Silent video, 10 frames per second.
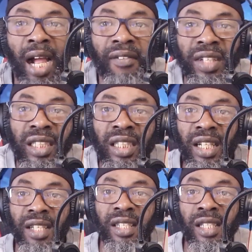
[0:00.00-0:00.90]
having
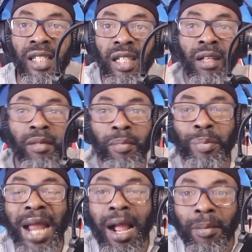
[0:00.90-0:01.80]
this
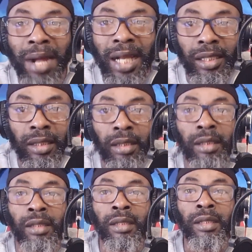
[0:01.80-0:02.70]
black man
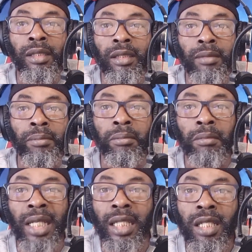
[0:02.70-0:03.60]

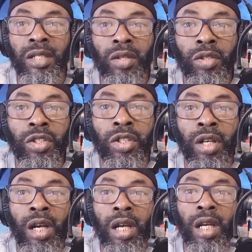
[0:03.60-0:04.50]
getting such,
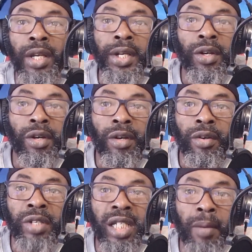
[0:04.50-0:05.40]
you know,
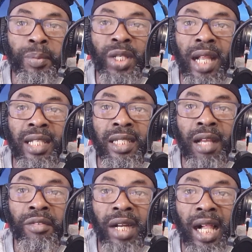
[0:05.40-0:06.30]
receptions
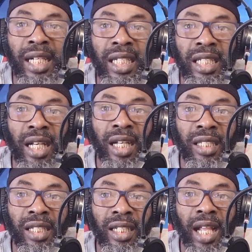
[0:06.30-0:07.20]
and recognition
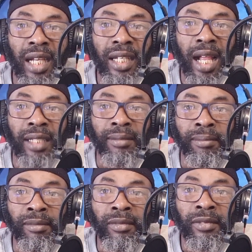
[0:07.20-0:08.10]
and things like that
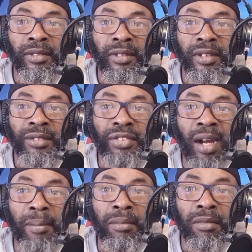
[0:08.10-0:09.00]

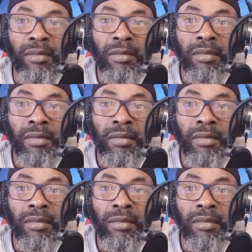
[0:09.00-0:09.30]
from